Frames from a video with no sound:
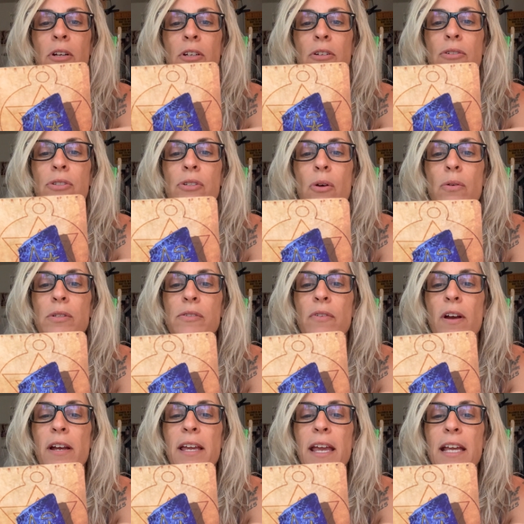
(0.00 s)
Your soul is
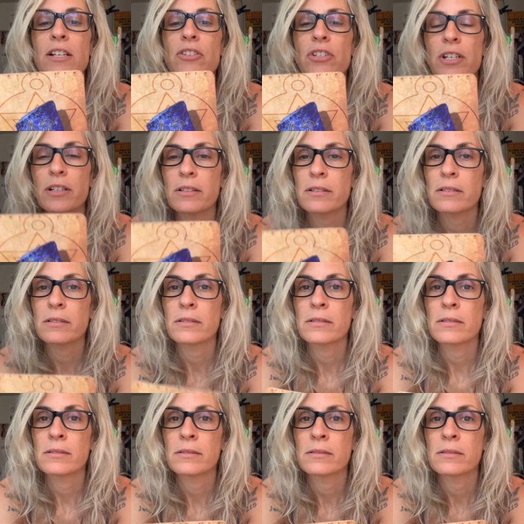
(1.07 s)
very ancient
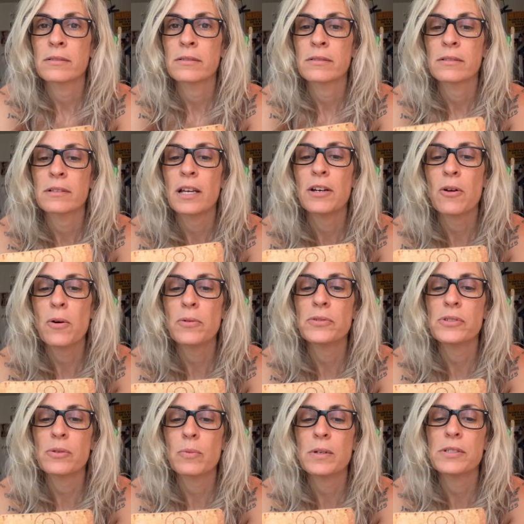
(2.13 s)
and holds
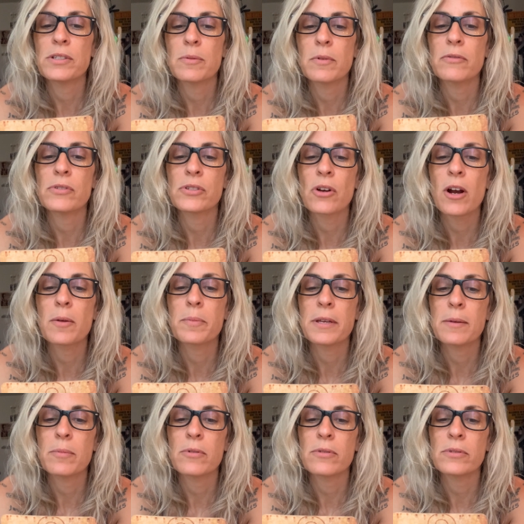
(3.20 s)
the wisdom of star
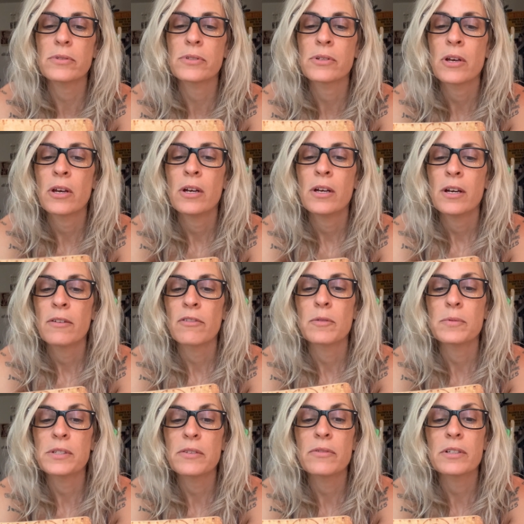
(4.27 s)
peoples from
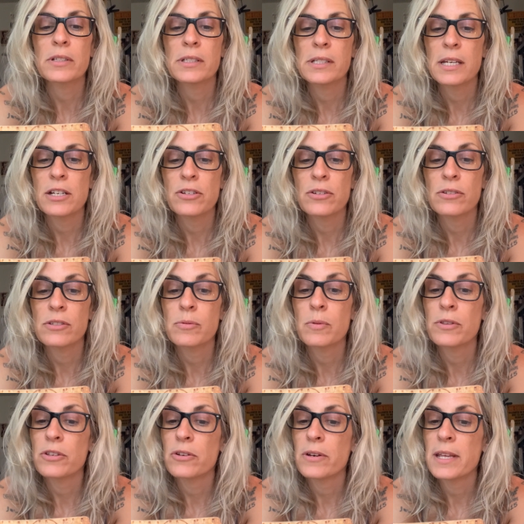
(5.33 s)
civilizations
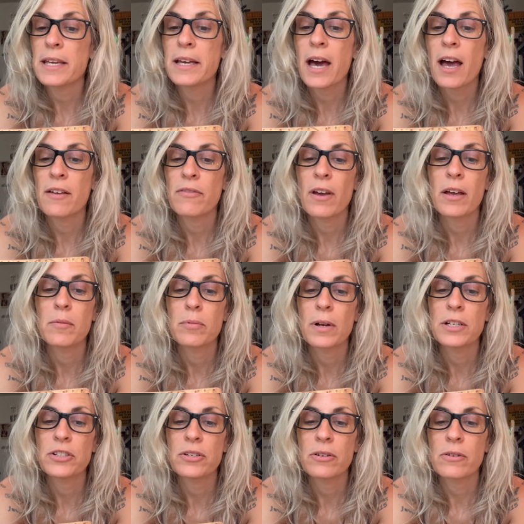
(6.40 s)
with unique high
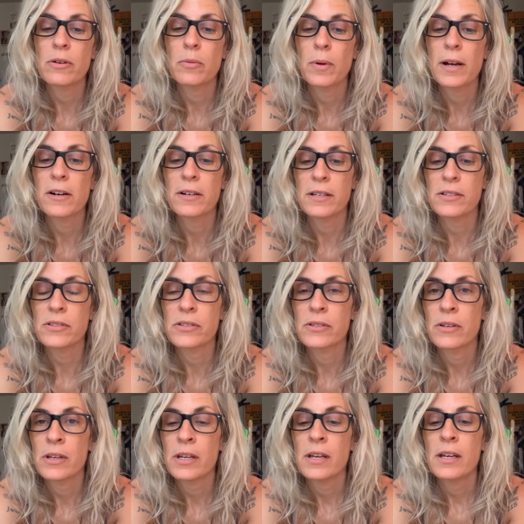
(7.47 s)
vibrational awareness
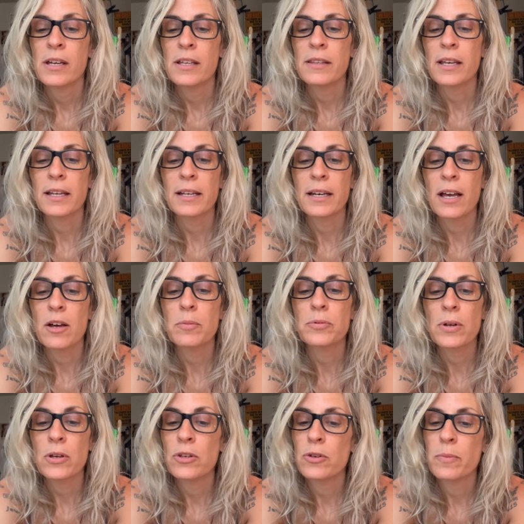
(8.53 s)
that can help
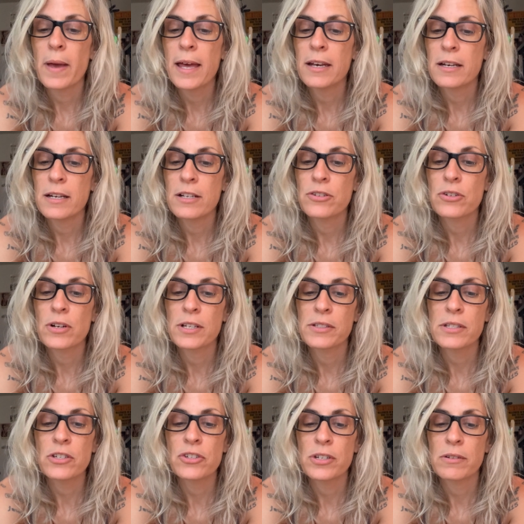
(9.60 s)
humanity
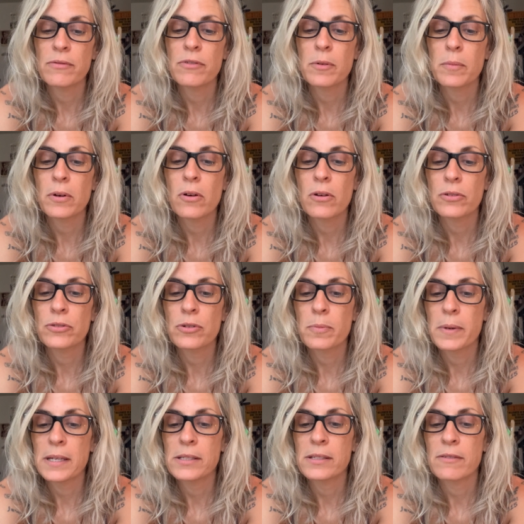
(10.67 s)
transition from a
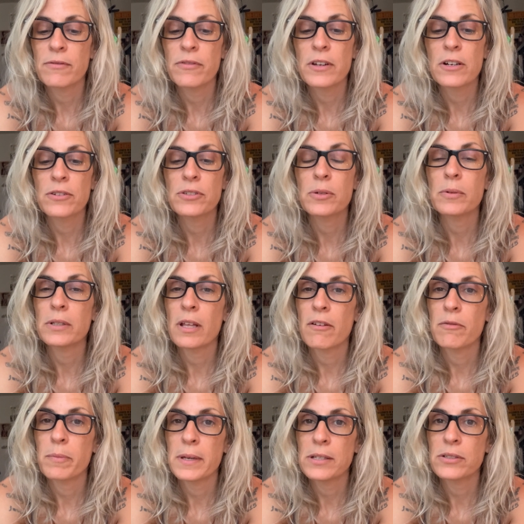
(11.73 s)
culture-based and fear to a
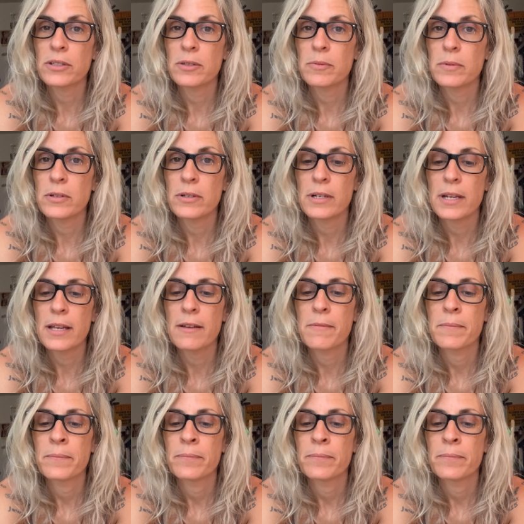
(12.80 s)
love-based community.